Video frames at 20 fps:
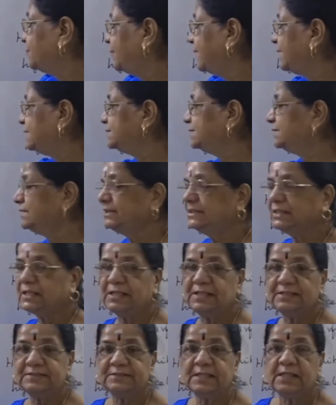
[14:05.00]

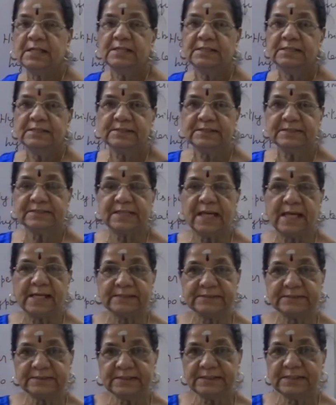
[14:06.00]
pancreas. It is
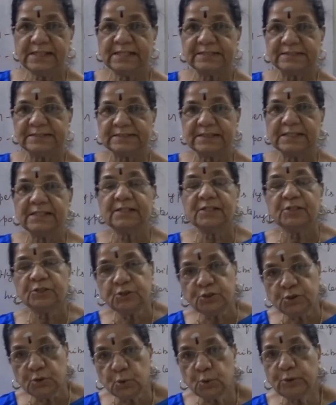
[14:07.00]
acting as a
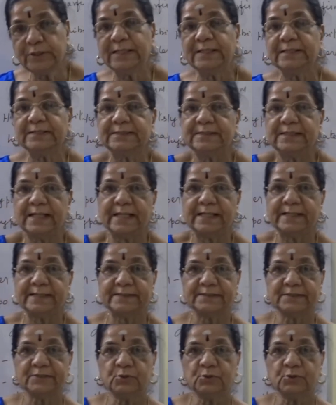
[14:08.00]
dual gland.